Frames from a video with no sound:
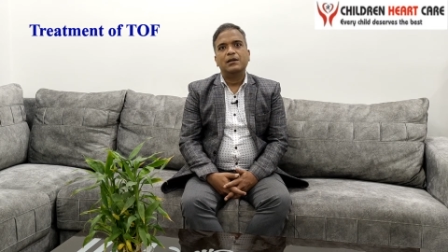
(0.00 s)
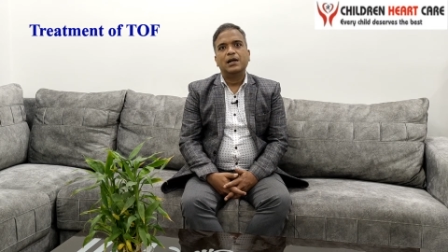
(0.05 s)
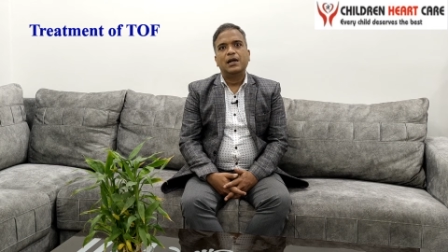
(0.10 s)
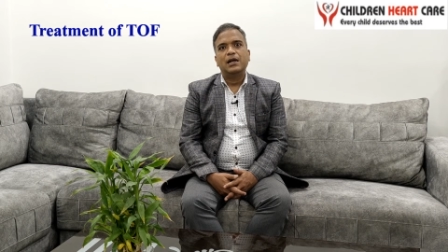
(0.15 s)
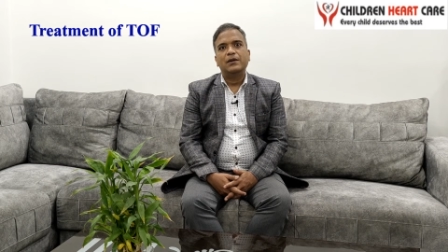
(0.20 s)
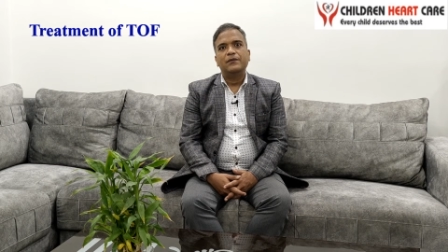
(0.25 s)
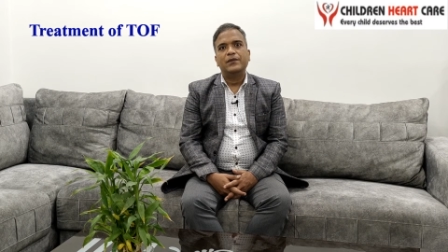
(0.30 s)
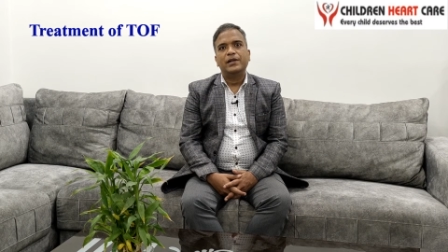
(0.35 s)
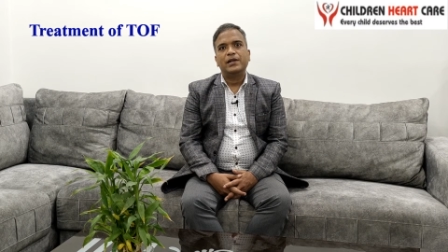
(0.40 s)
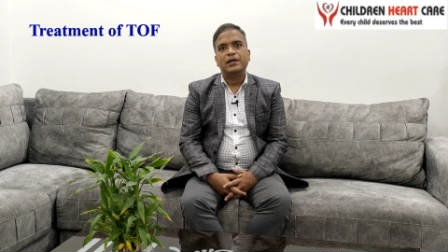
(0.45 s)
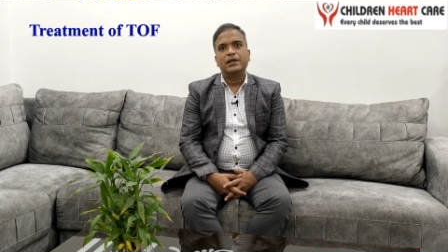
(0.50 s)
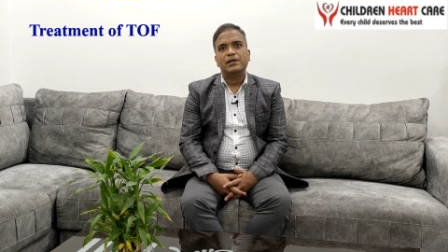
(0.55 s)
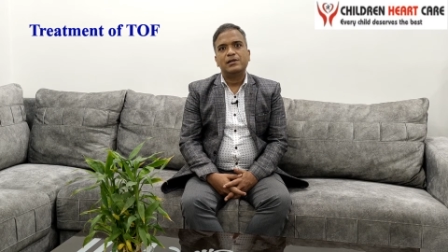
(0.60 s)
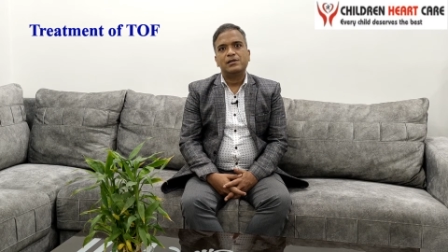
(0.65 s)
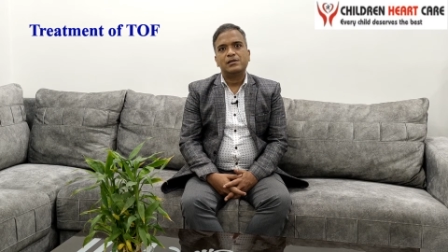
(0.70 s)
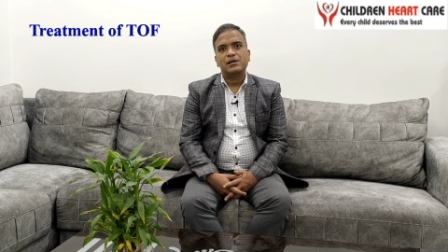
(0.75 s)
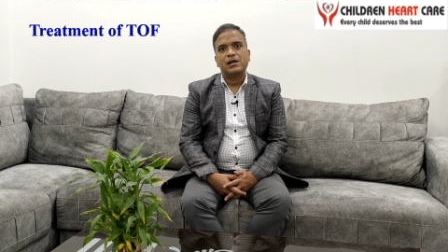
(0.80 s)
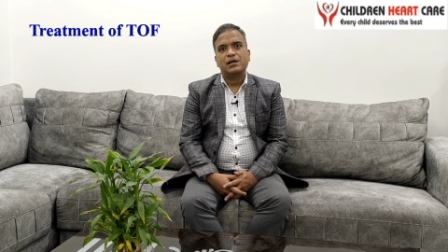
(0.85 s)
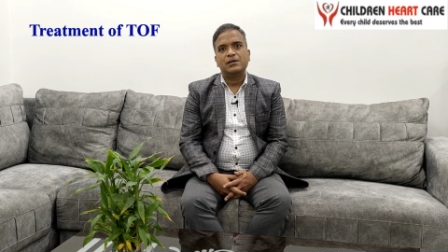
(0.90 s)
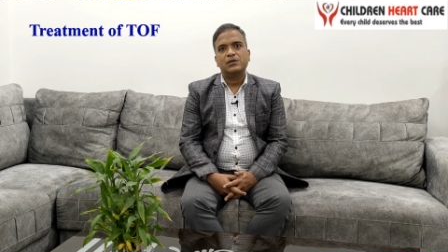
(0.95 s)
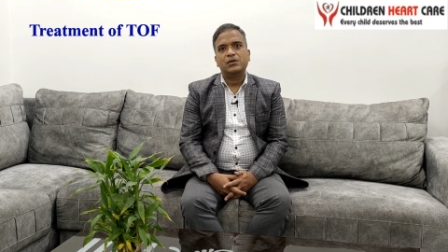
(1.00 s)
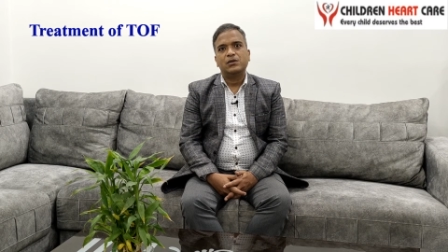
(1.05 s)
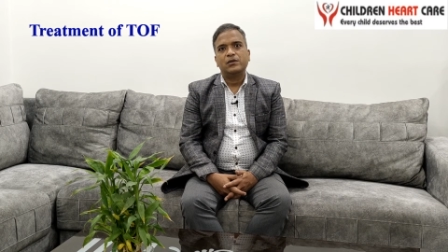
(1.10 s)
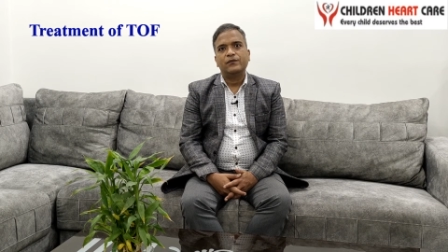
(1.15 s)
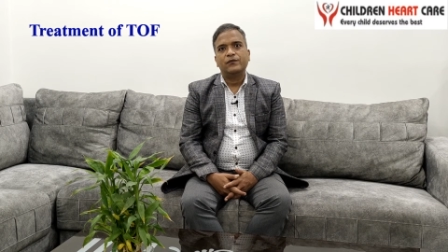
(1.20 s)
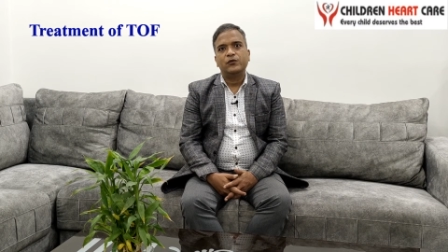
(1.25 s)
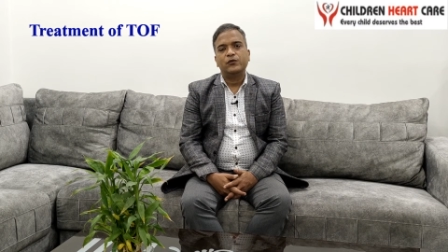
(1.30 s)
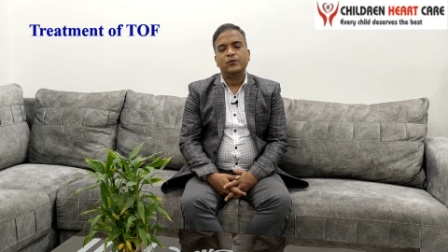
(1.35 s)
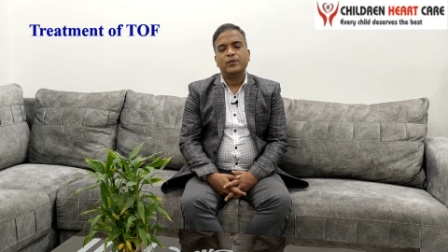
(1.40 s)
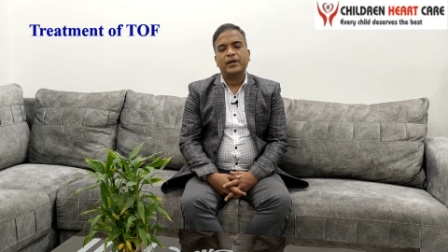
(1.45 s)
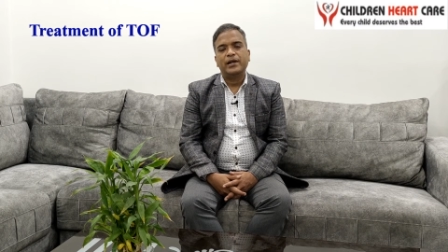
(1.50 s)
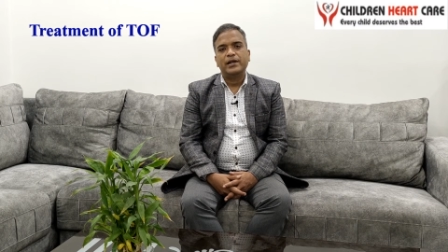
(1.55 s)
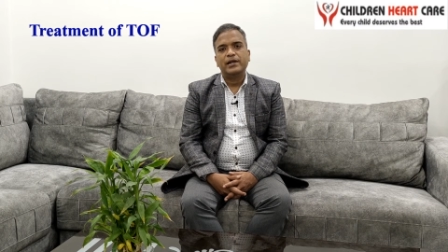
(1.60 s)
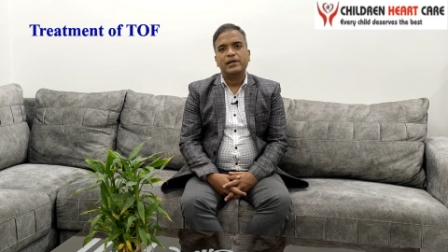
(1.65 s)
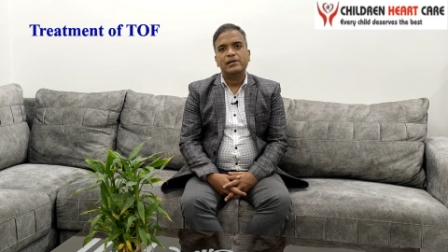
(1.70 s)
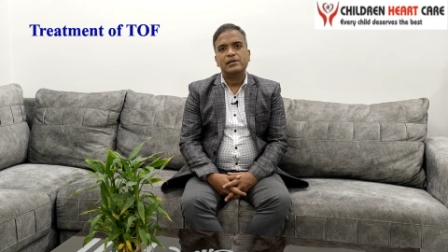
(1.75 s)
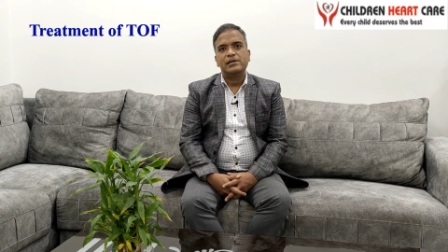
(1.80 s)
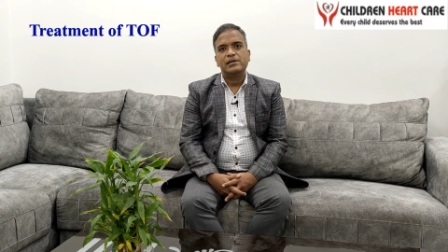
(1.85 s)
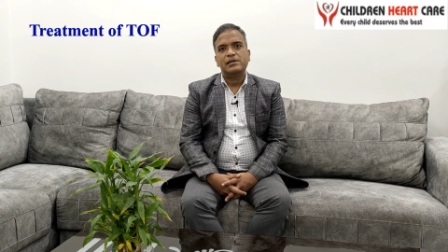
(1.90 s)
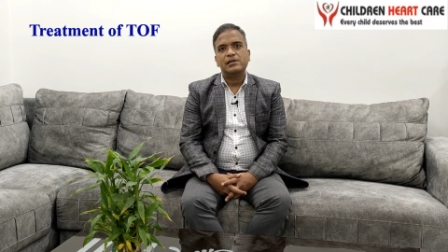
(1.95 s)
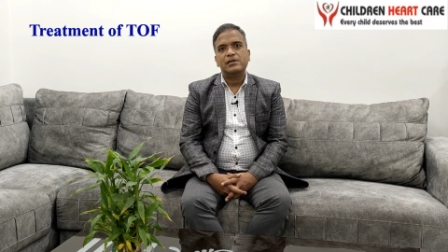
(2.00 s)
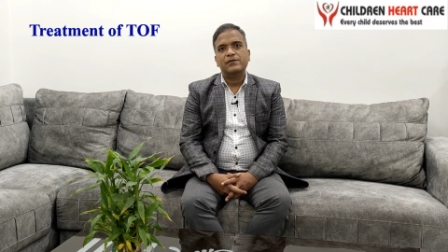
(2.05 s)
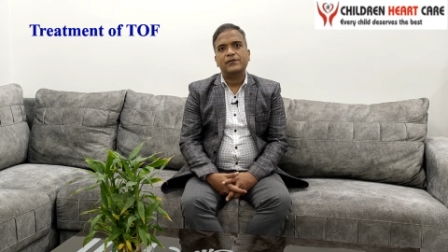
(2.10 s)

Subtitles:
and we can discharge on few medications.